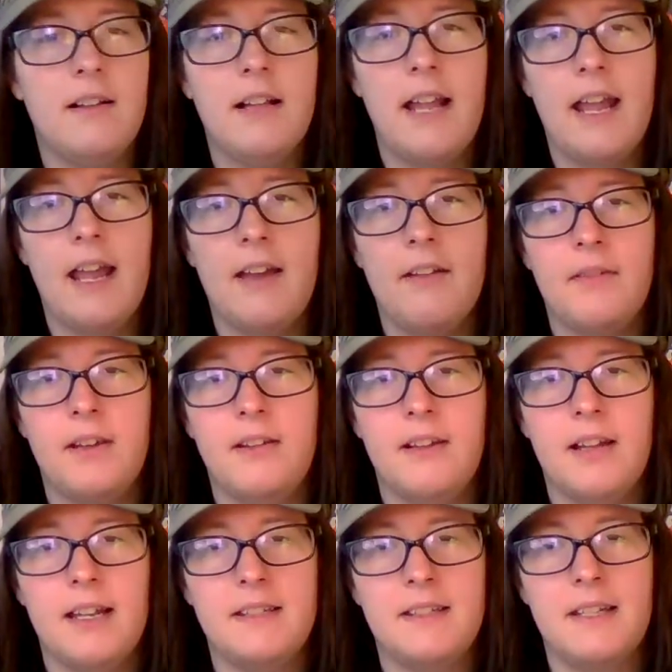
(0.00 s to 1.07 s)
I have for you
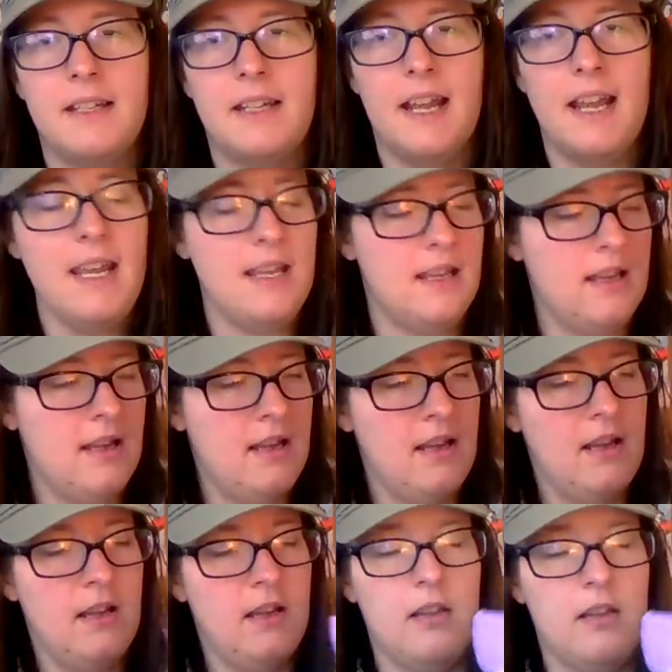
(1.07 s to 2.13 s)
guys today.
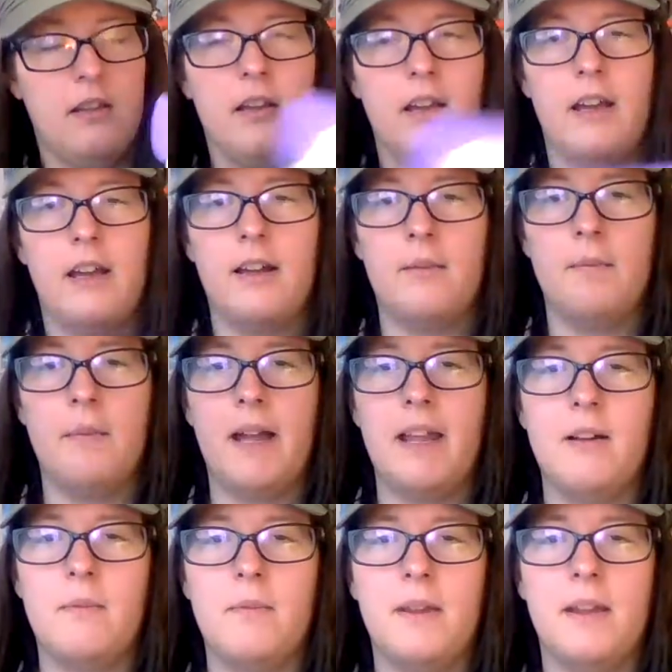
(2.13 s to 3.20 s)
I
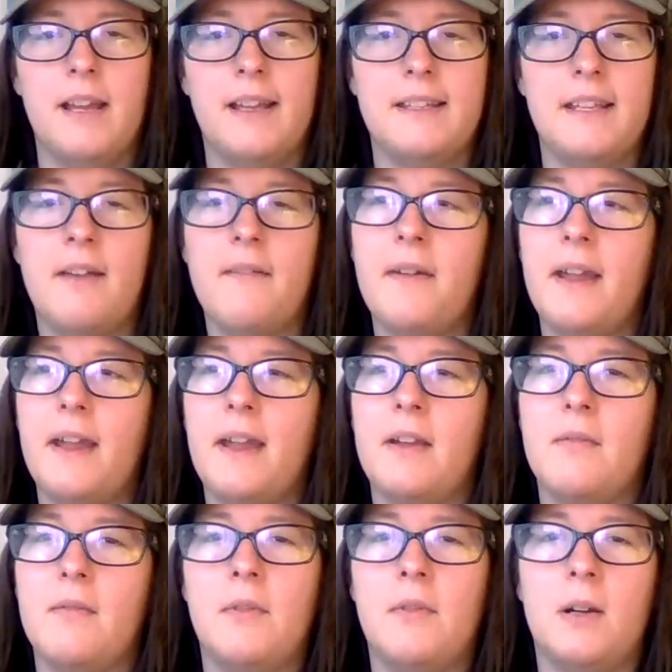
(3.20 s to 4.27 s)
hope you guys have a
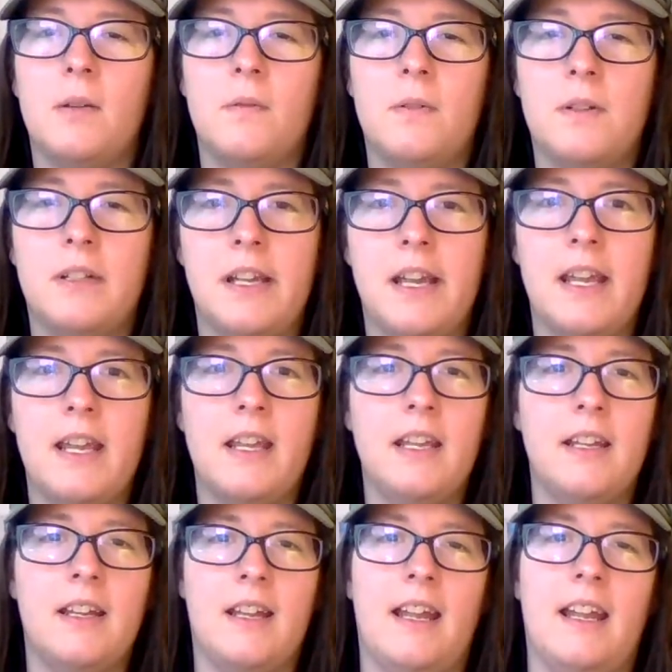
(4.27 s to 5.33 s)
wonderful day
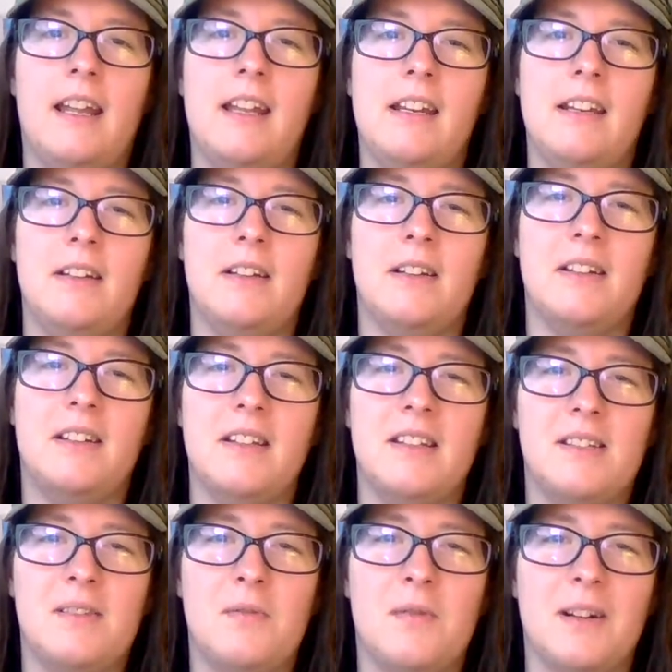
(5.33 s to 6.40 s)
and
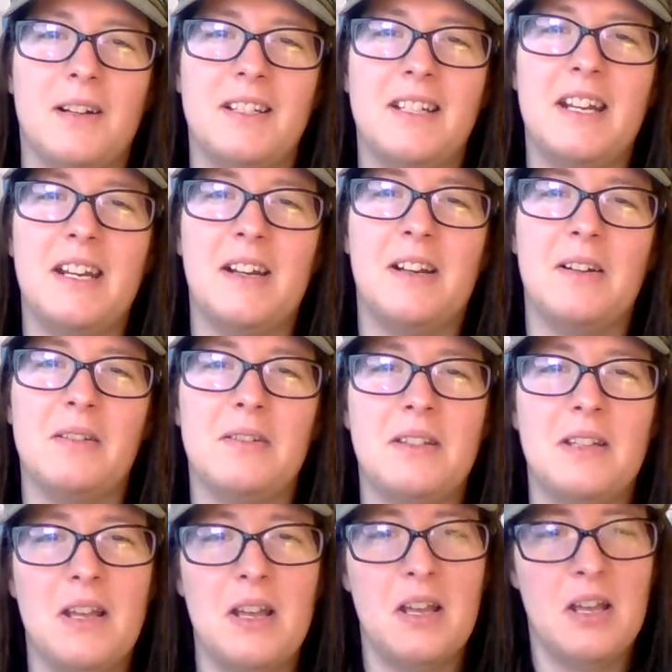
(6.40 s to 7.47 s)
this quarantine goes
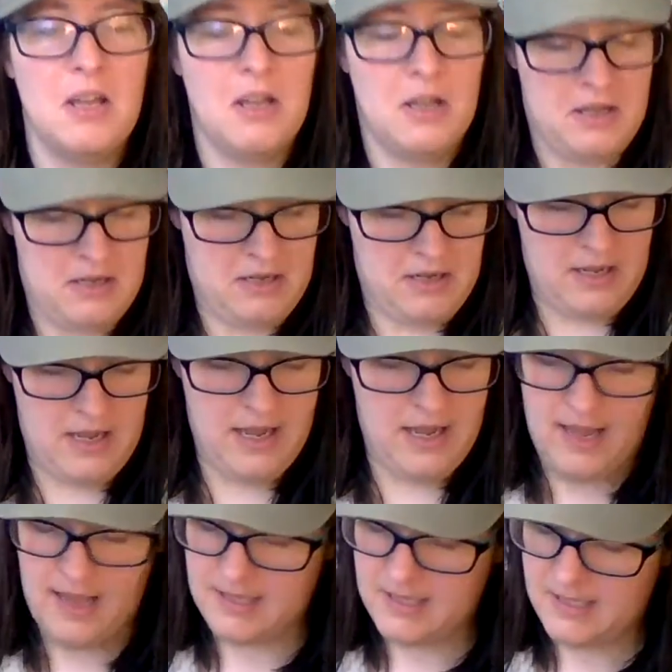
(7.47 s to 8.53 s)

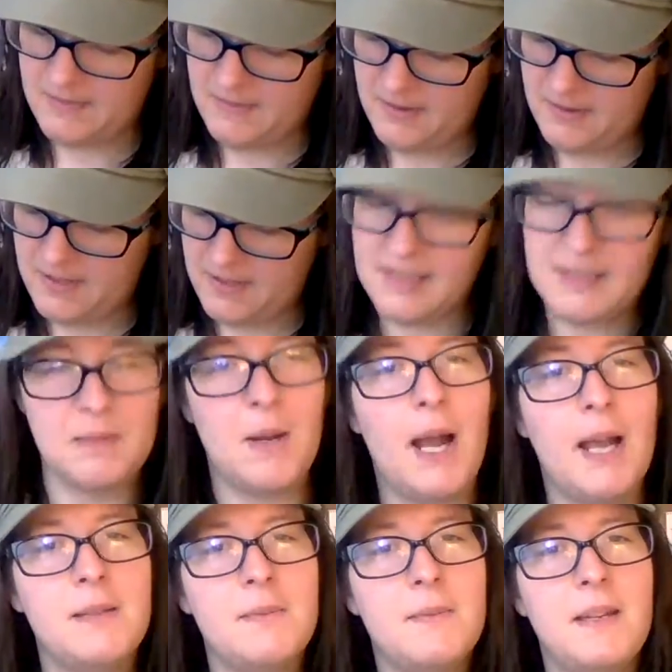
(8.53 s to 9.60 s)
as smoothly as it
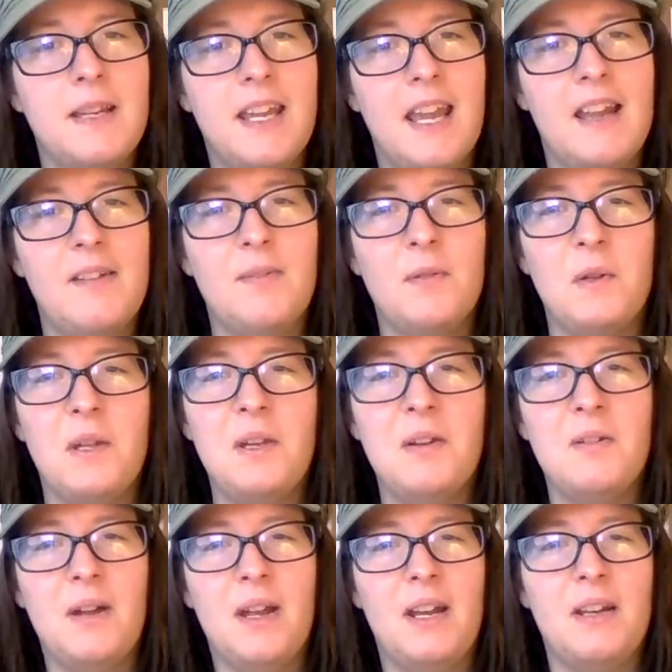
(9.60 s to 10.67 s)
possibly can for
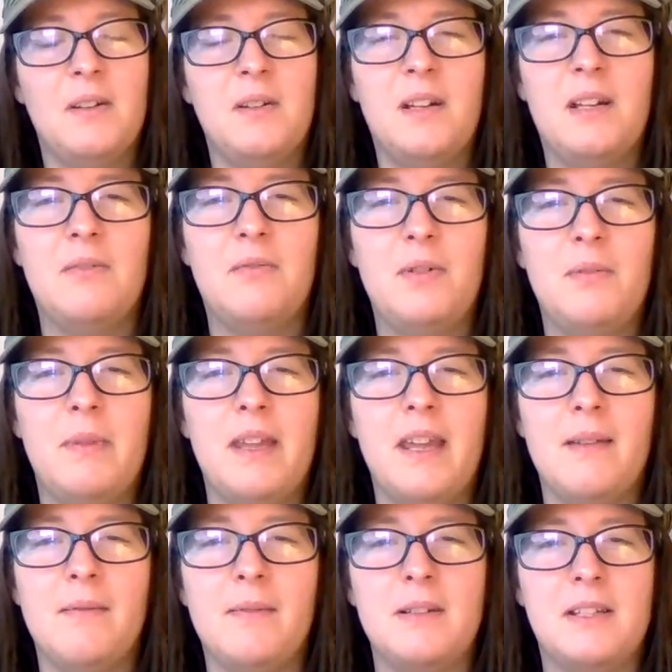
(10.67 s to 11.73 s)
you, and we'll be
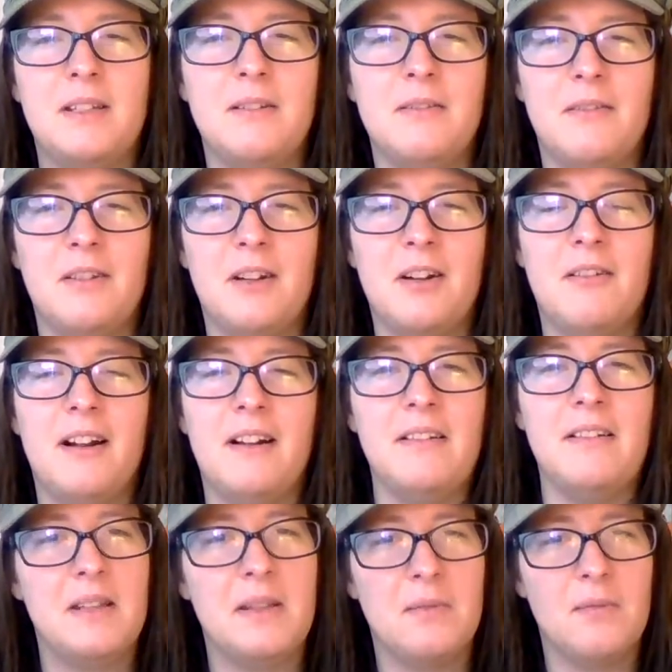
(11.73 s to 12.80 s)
able to go out
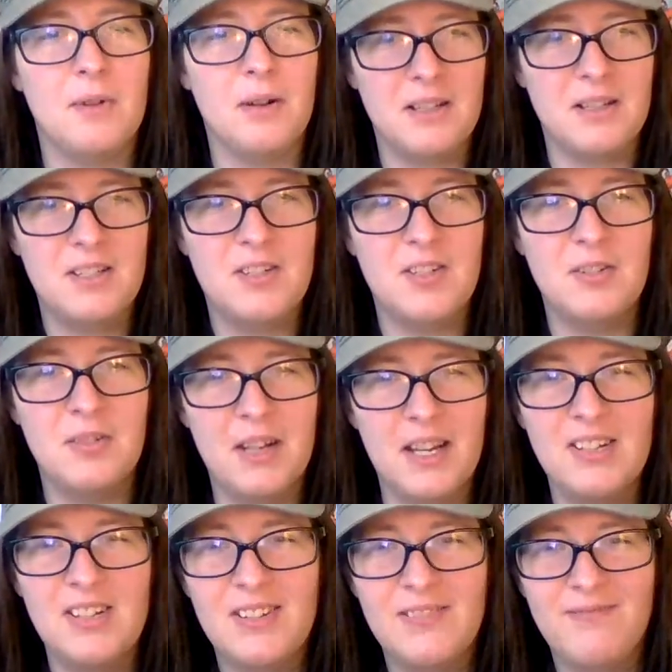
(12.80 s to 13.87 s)
into the world
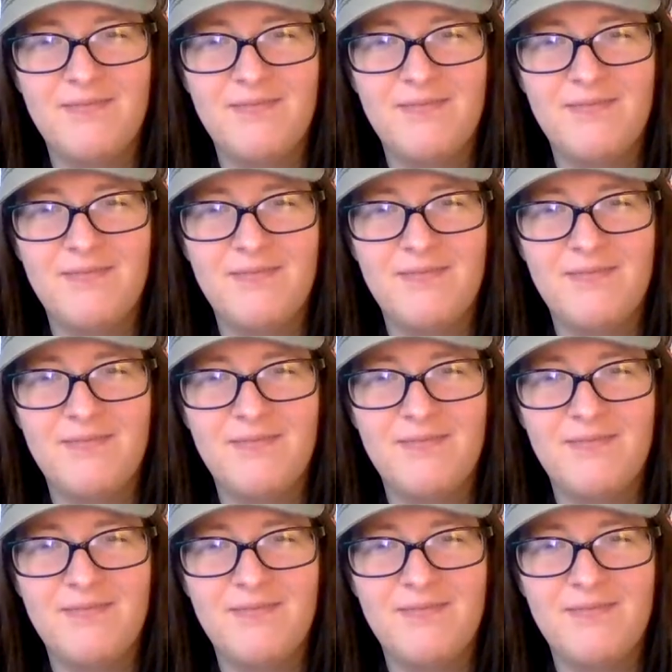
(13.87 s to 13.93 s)
soonish.